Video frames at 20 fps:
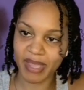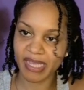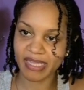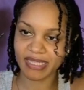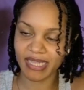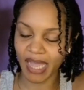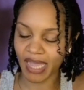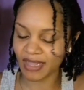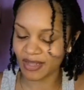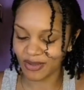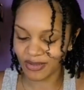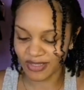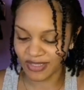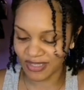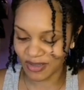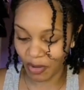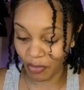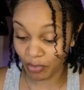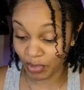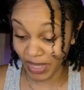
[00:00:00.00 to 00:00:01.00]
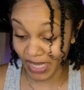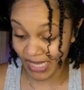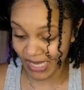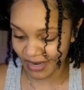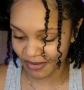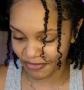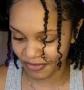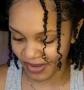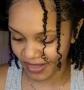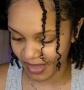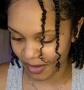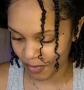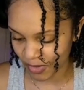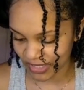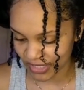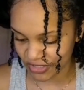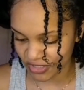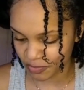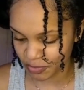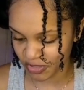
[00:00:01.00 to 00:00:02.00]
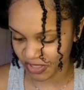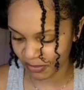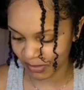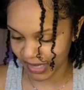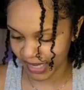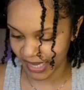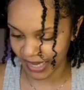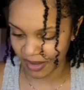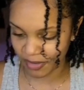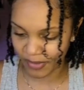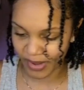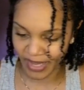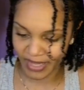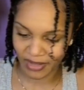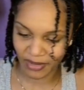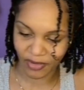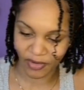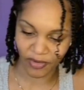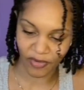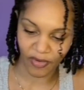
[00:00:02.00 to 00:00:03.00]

that looks completely different than what I just put on my eye a while ago.